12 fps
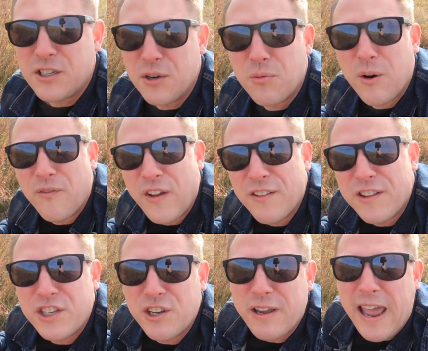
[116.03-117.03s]
to reveal
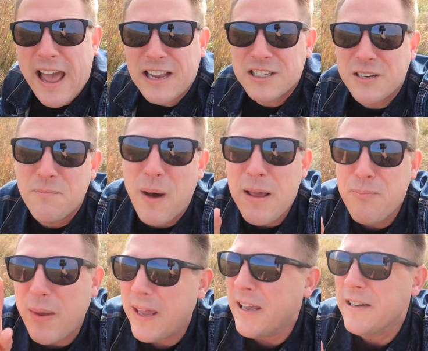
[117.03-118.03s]
the geocache might
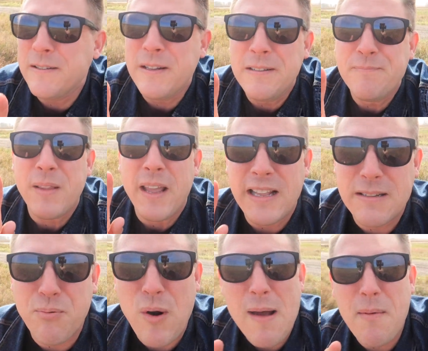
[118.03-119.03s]
be, it's
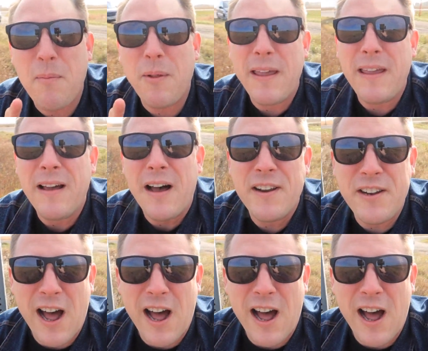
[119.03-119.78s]
probably a